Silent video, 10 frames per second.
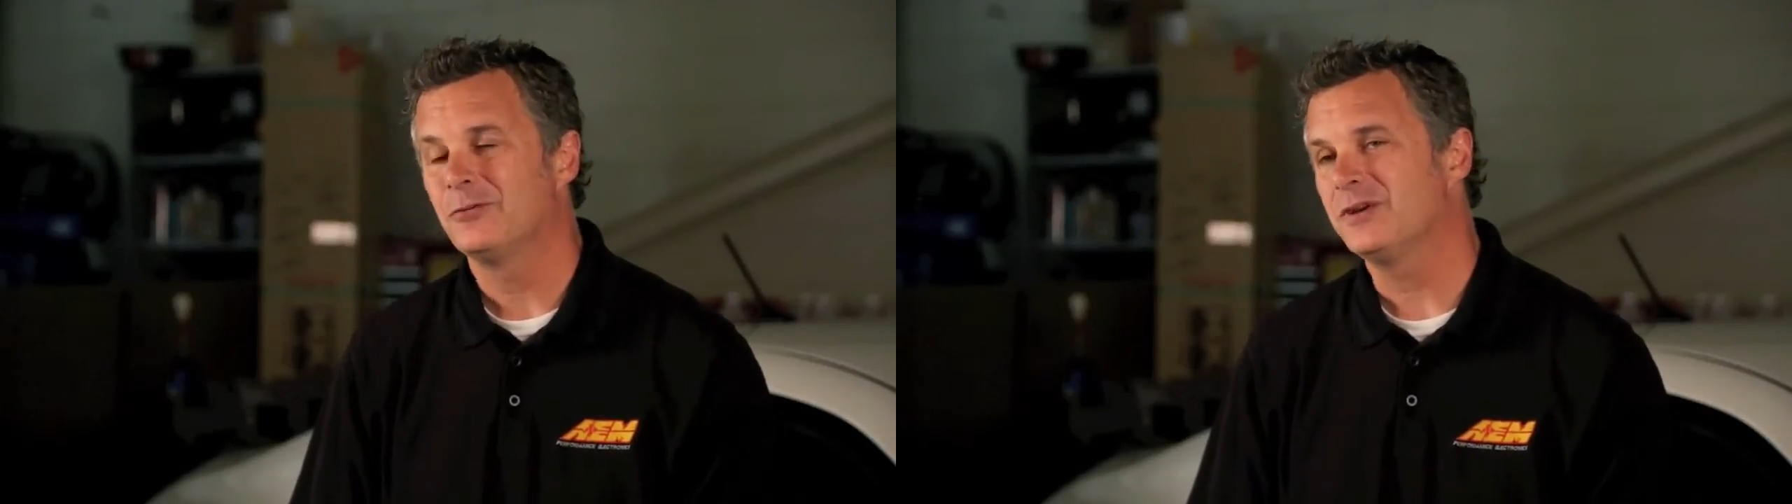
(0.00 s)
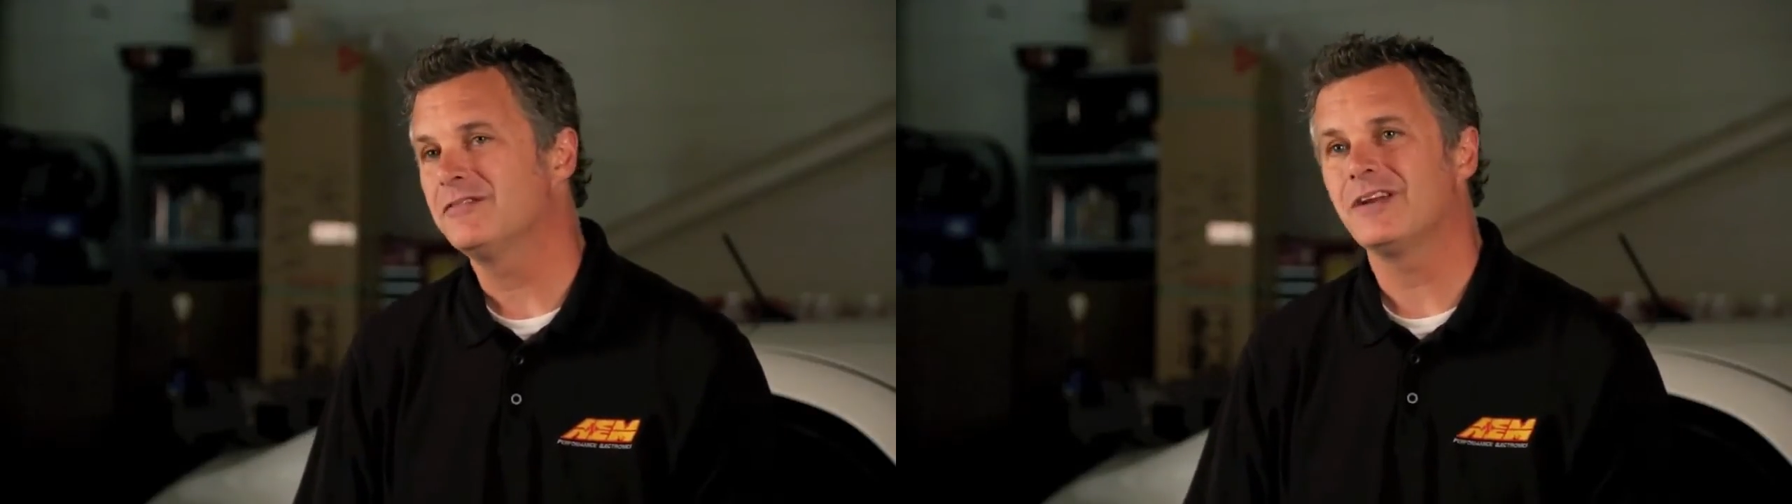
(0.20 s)

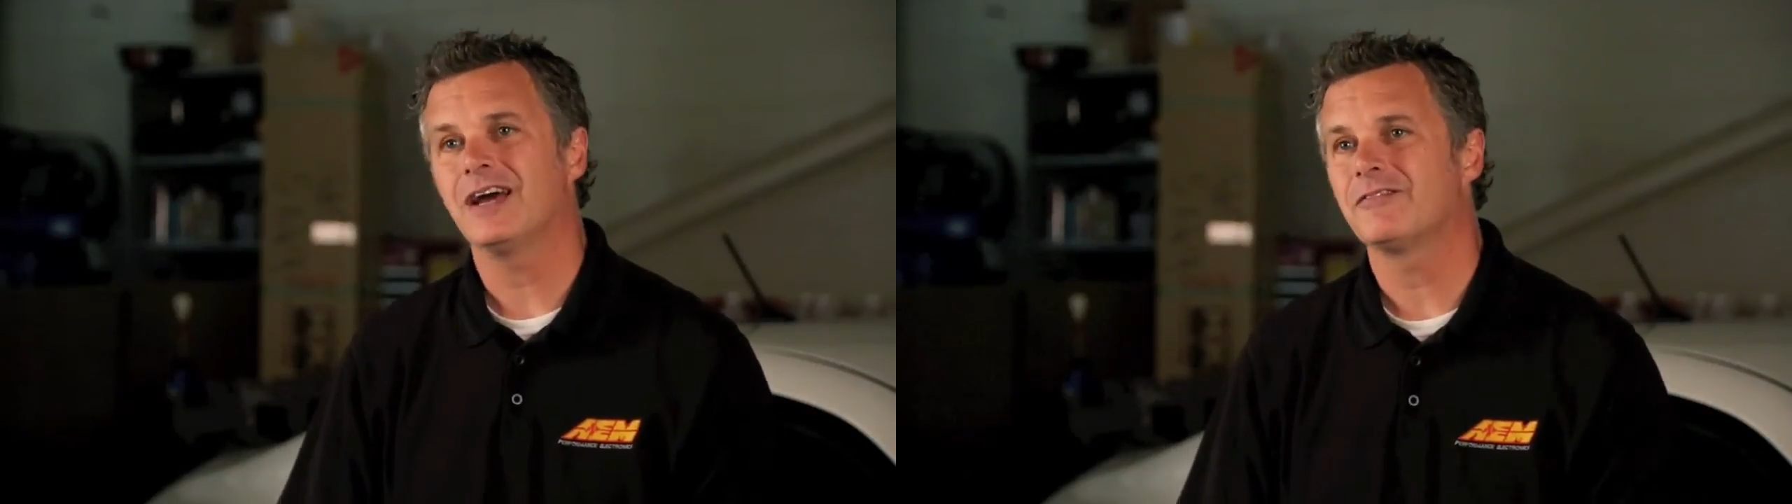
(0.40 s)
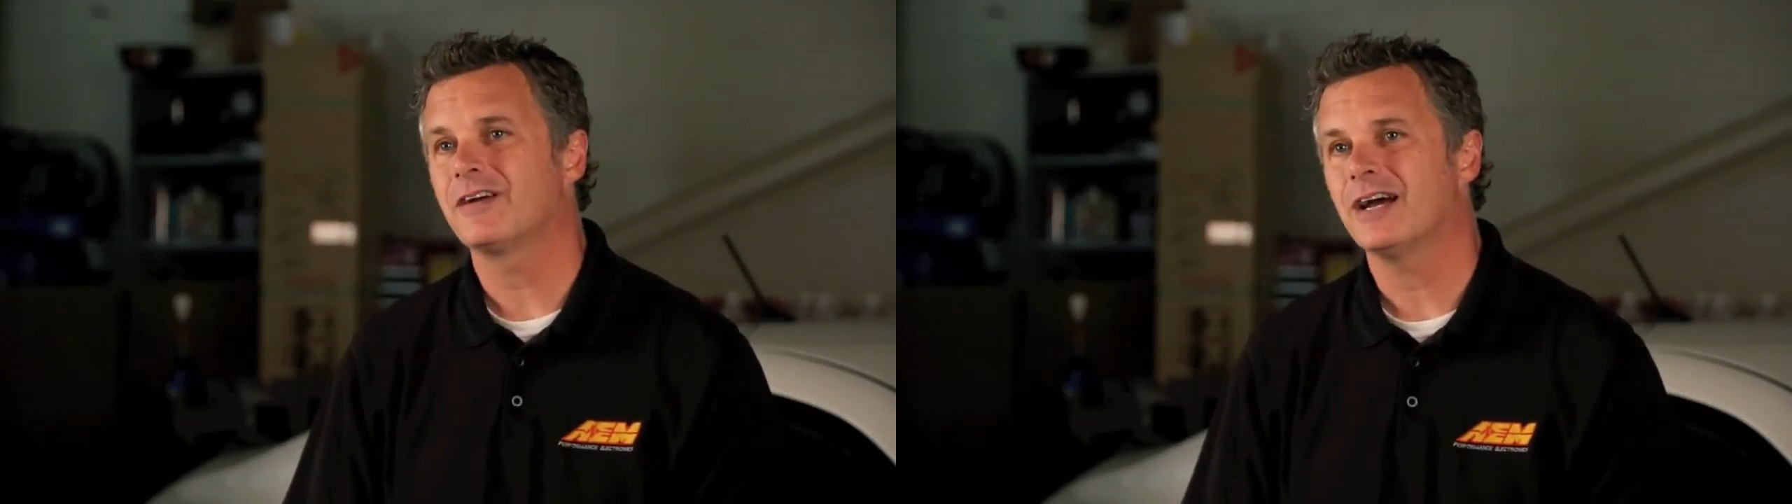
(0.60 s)
We even
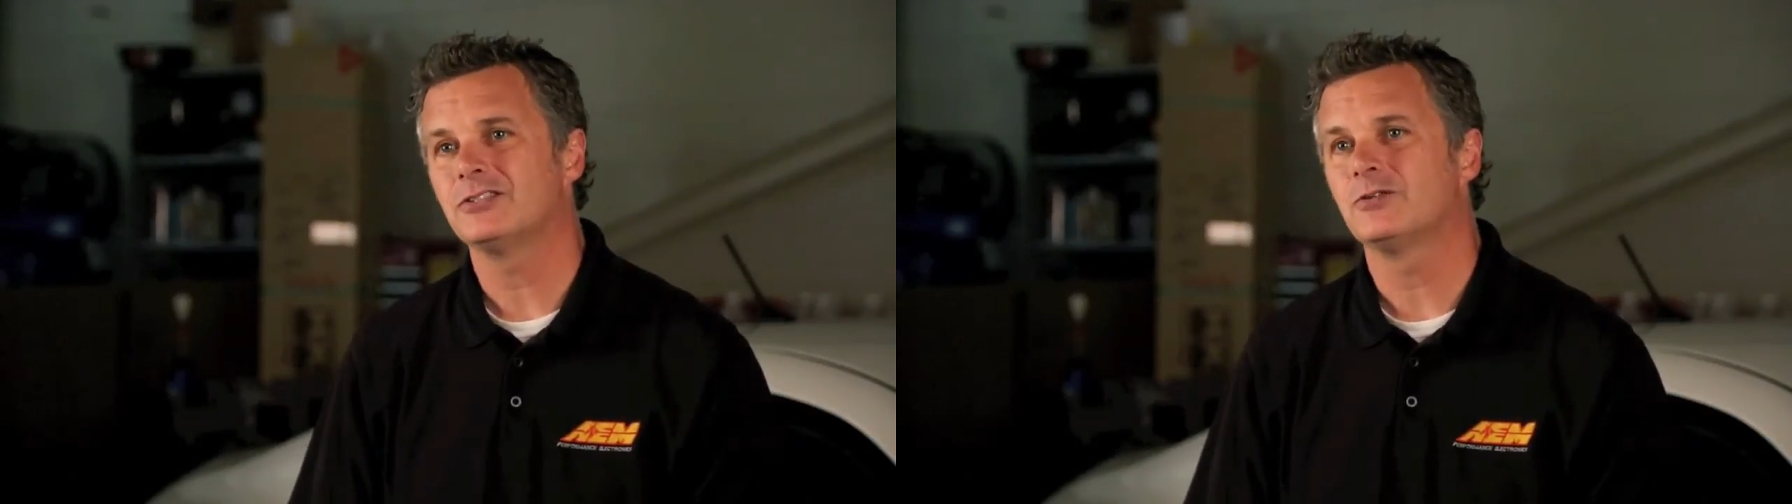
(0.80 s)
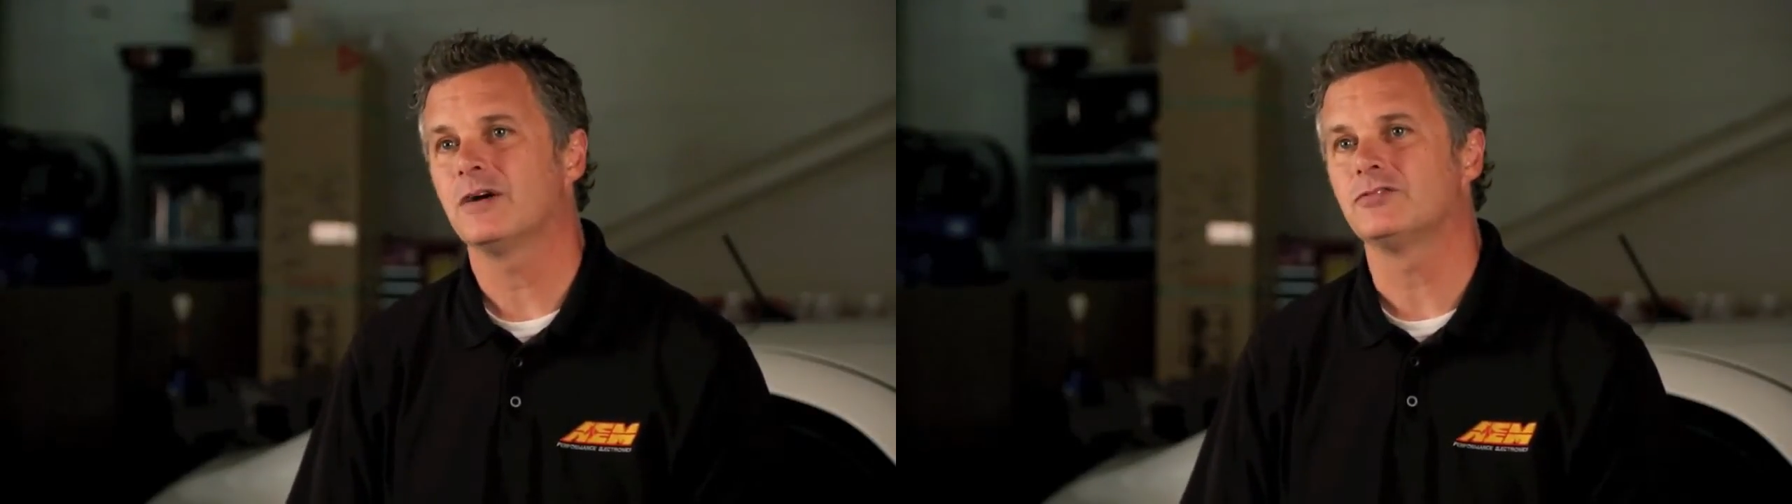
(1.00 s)
have
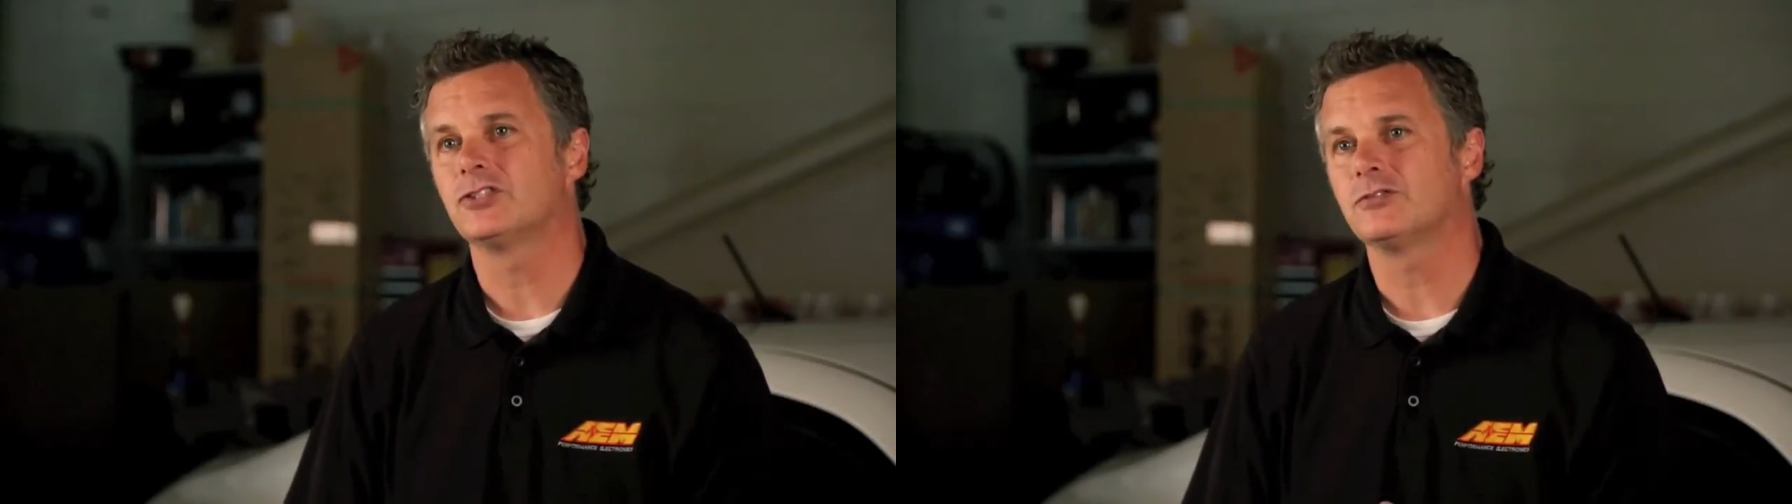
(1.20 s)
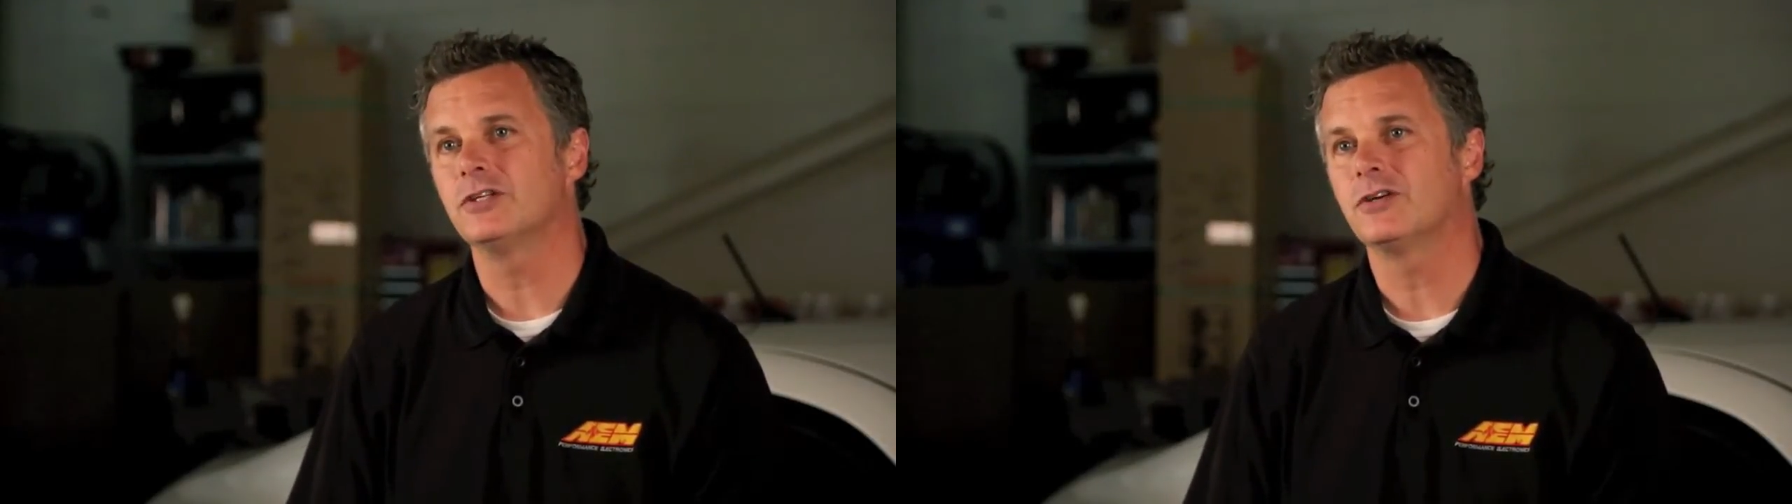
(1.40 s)
guys who have
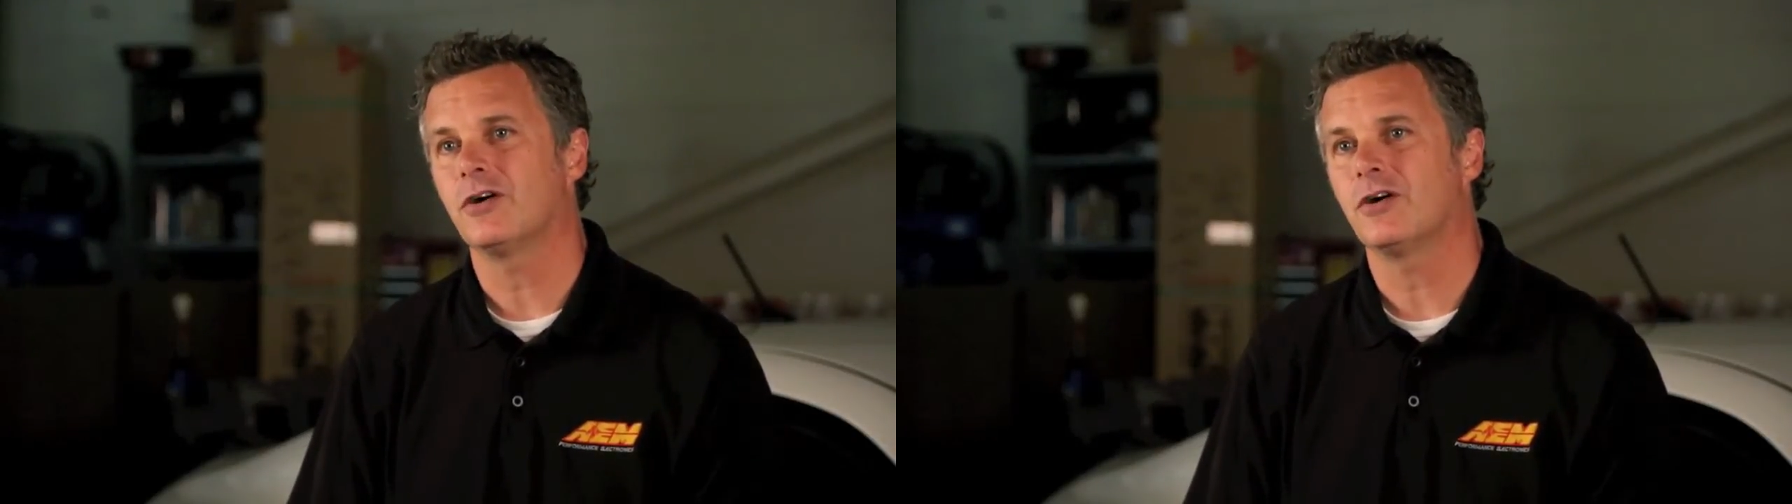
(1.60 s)
street